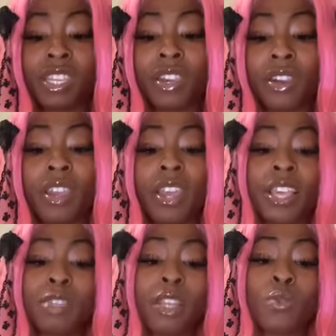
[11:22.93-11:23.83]
here.
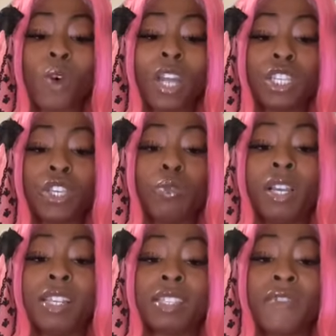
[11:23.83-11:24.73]
Somebody's watching you
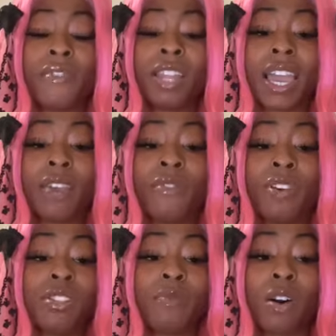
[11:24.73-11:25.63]
because they feel like,
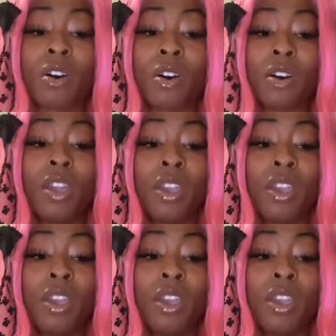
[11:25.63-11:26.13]
first of all,